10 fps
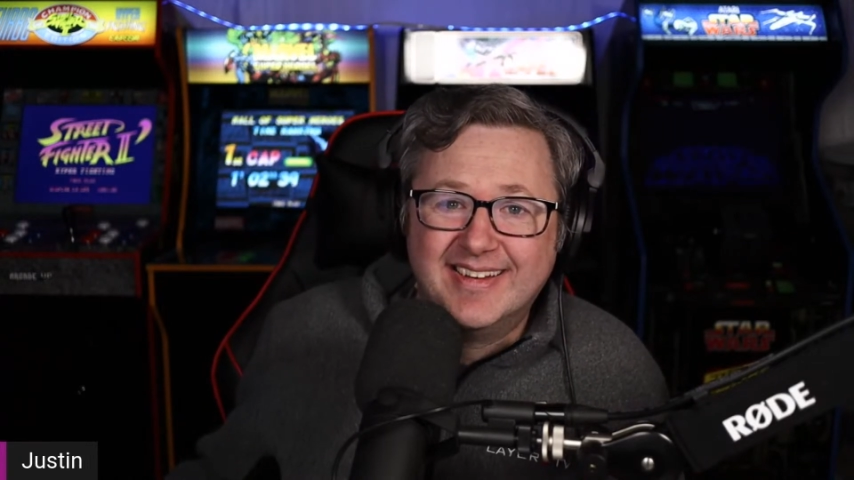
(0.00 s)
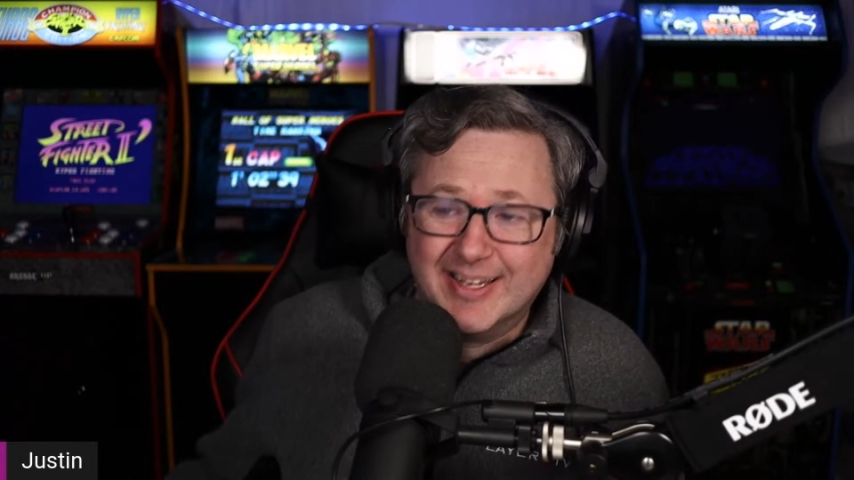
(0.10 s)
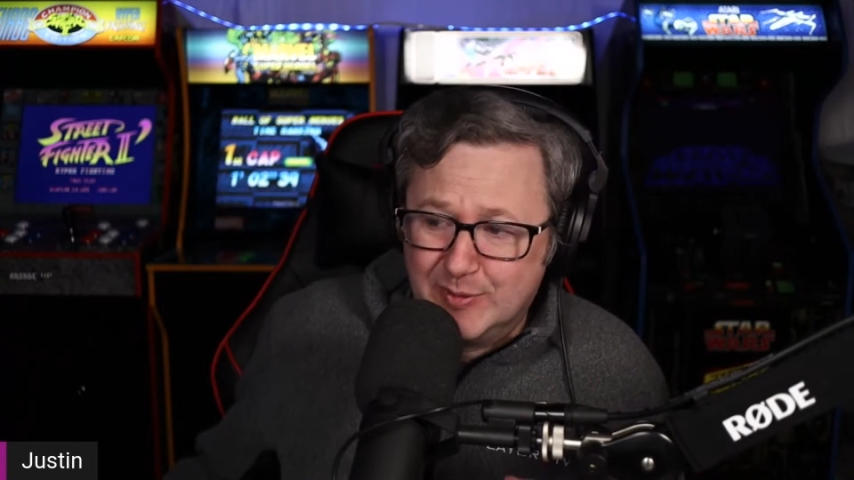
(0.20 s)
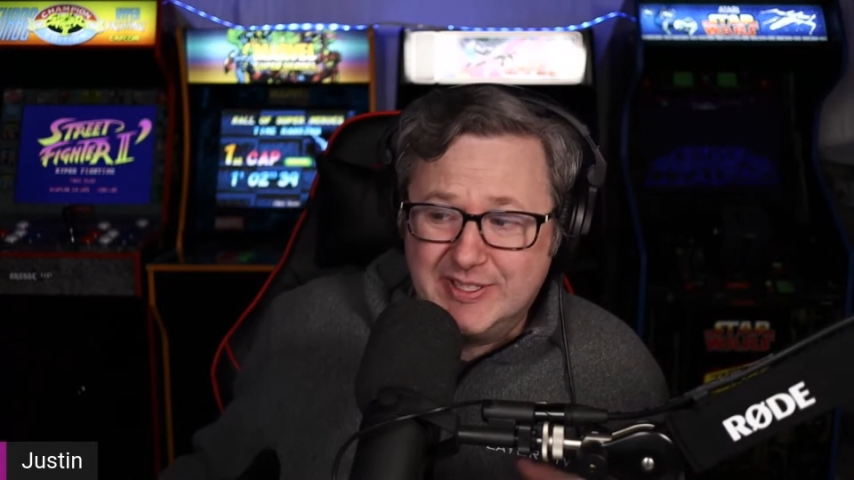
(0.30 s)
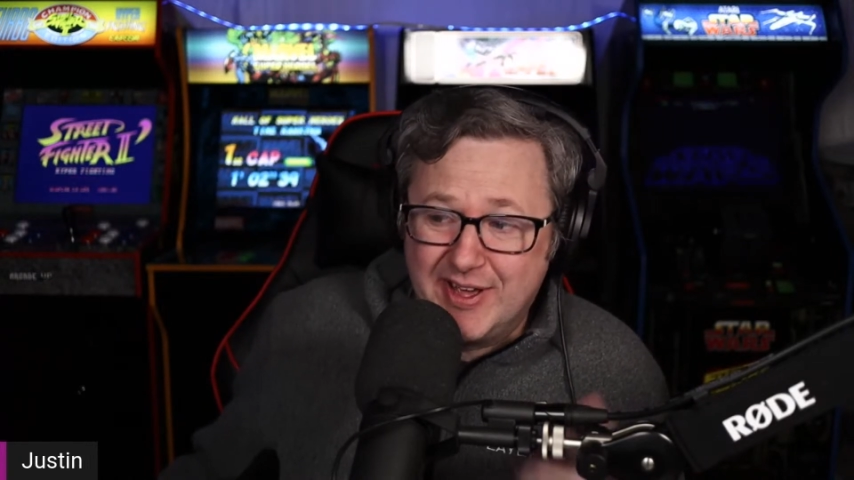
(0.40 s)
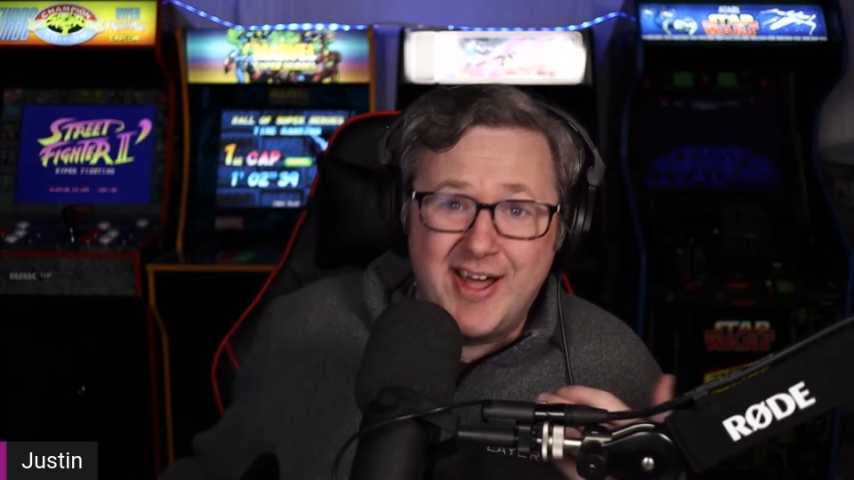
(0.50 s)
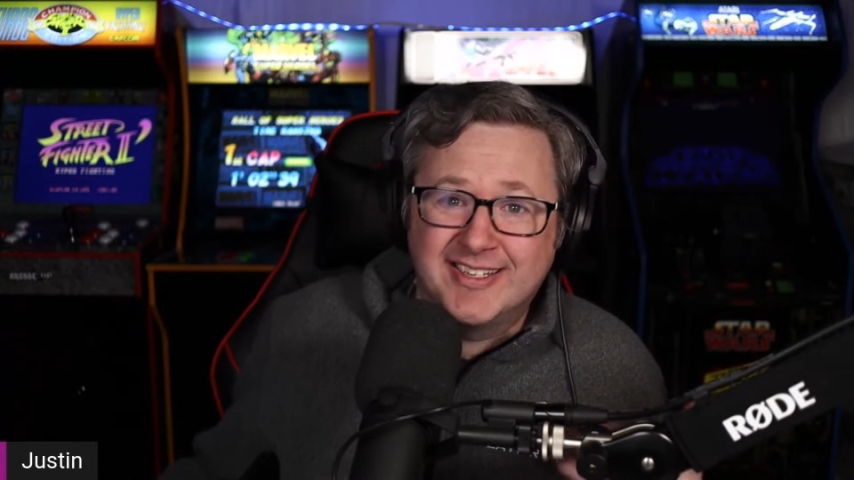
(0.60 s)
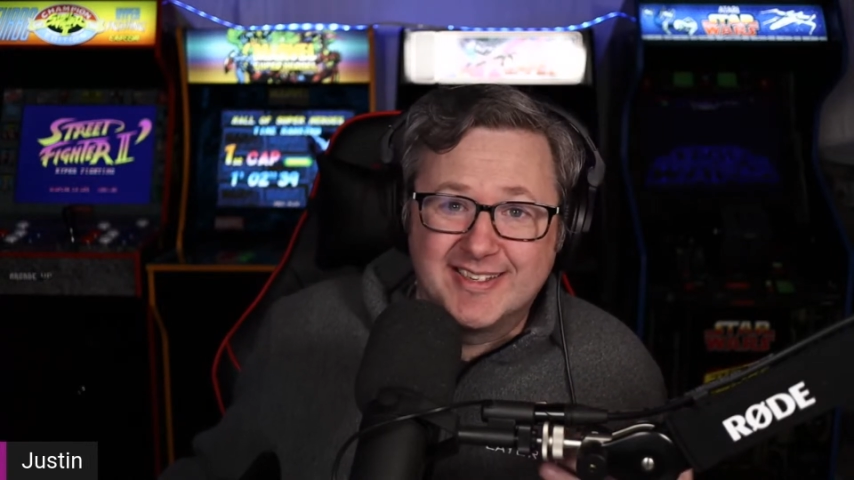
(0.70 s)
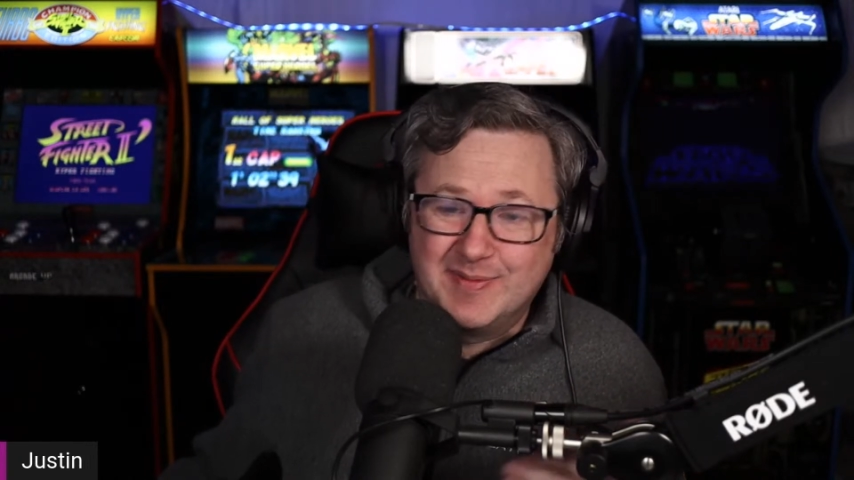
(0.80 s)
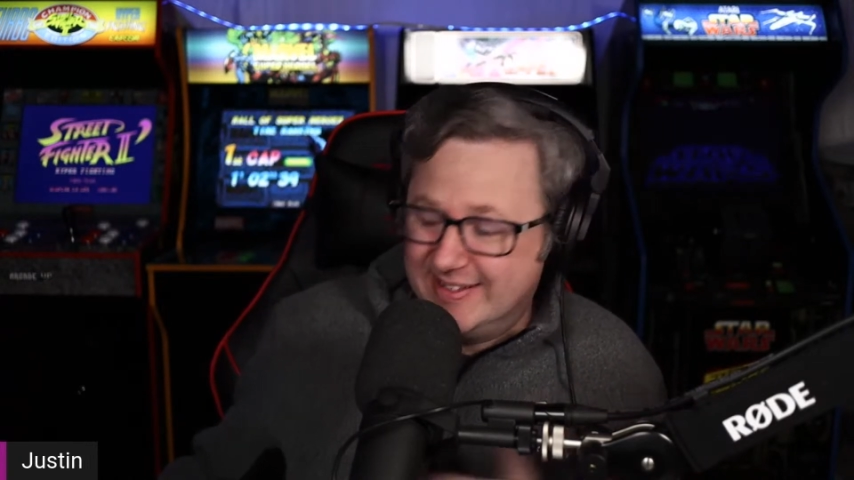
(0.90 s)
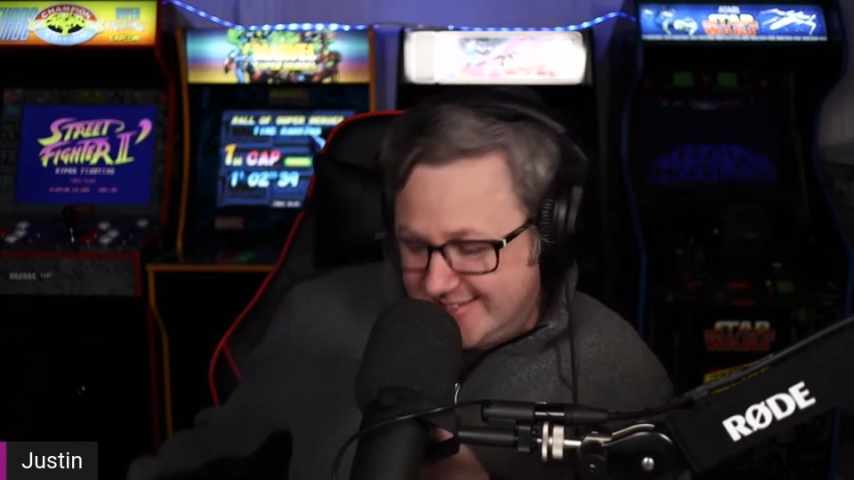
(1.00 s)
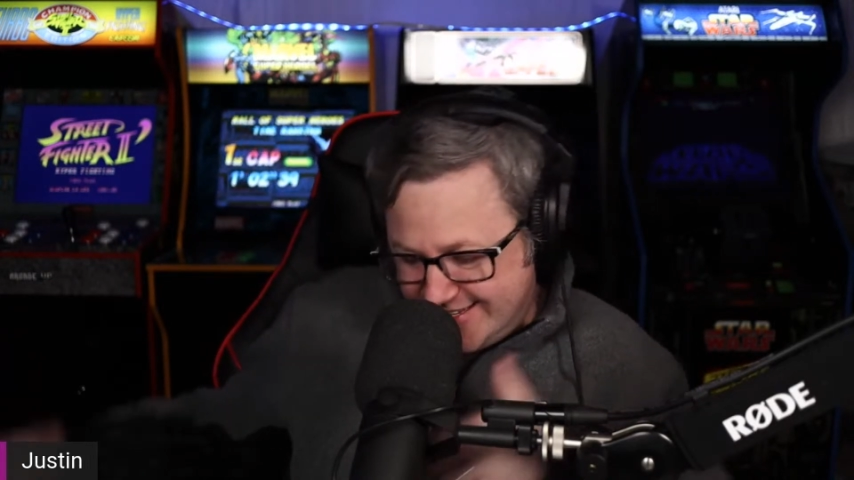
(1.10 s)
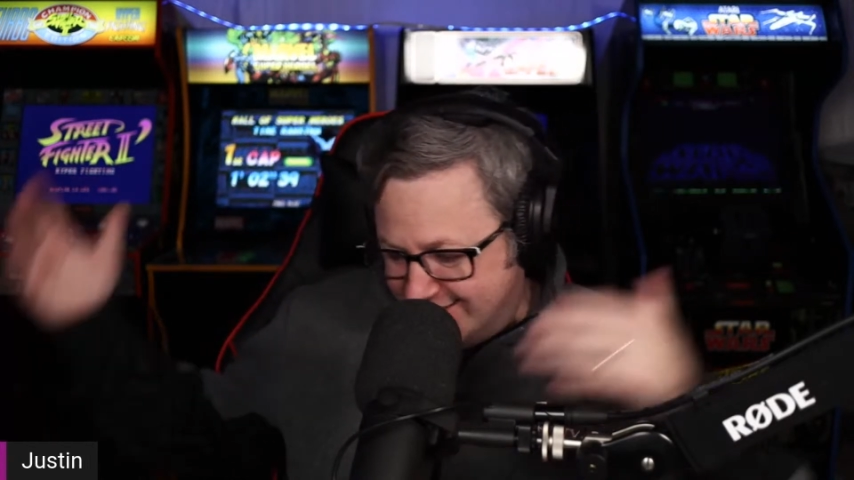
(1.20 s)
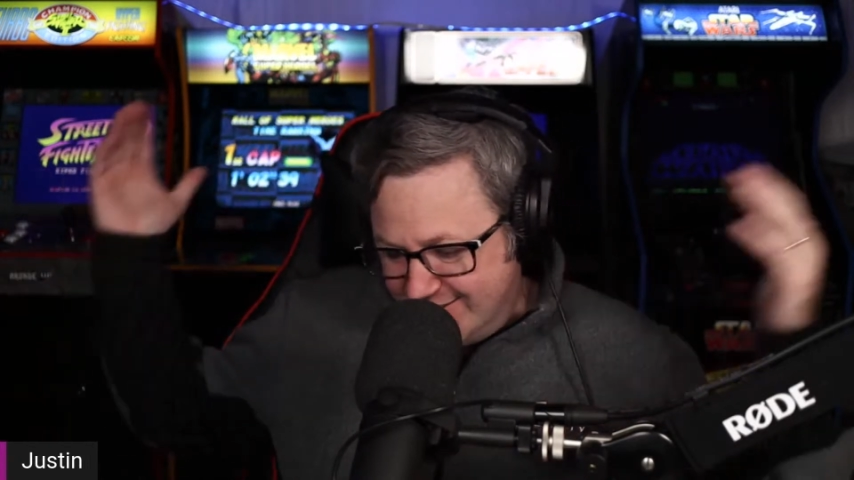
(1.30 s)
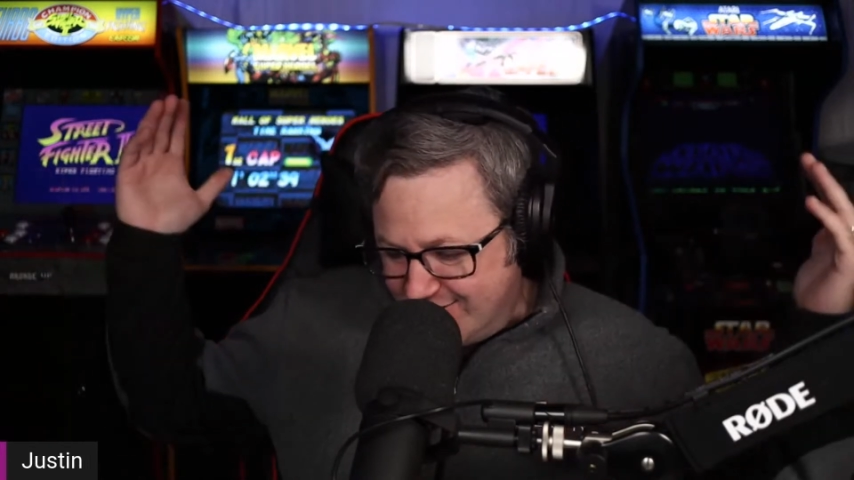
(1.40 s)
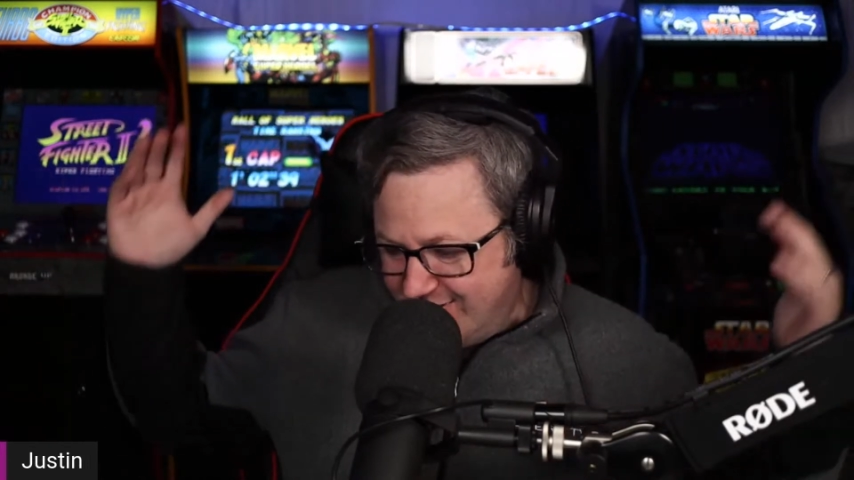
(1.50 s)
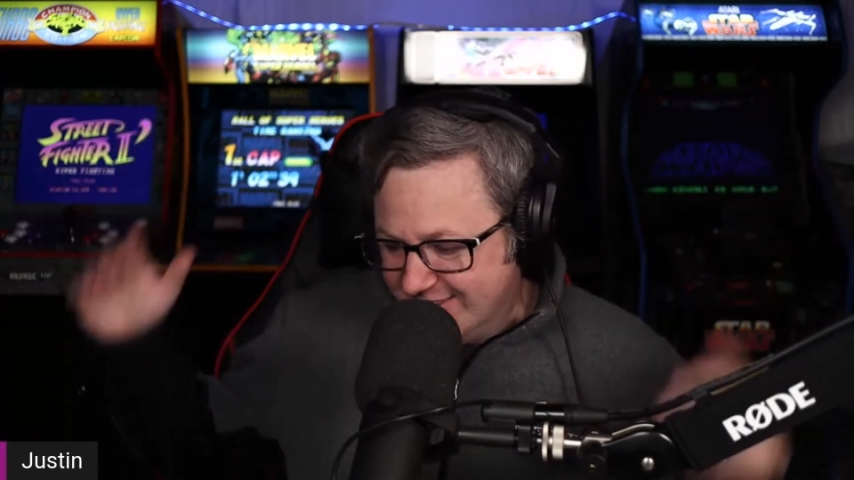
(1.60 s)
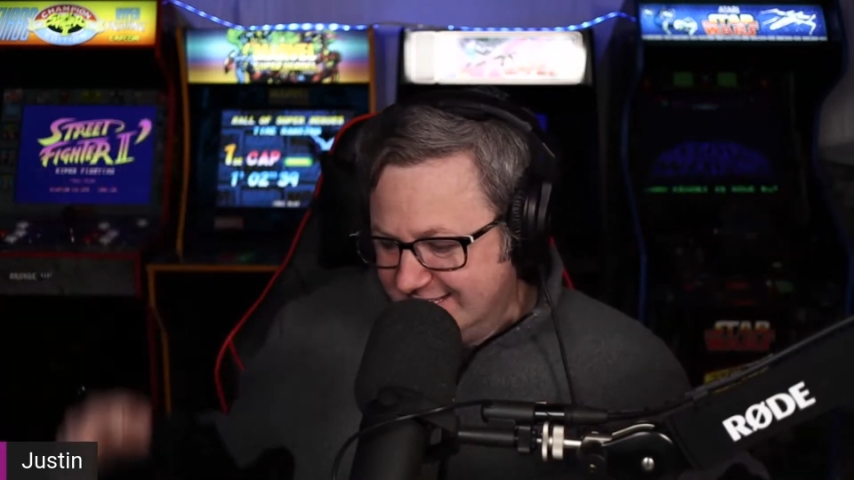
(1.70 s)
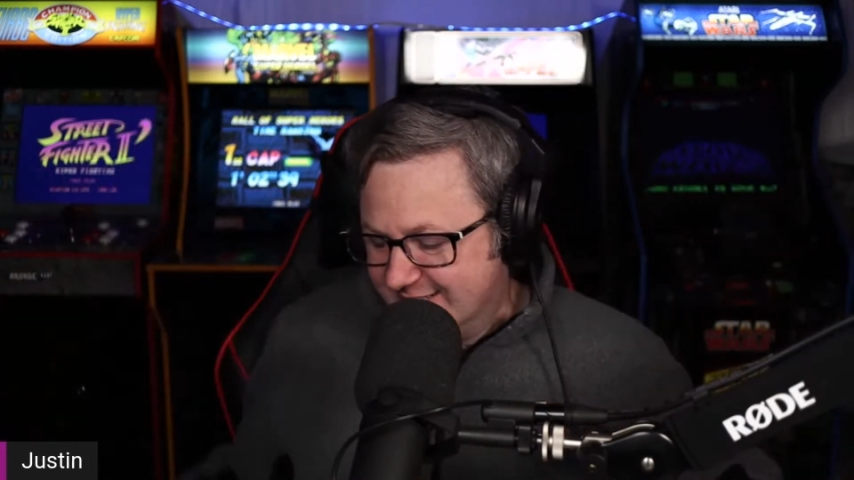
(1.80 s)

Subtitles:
It was awesome. I was telling her all these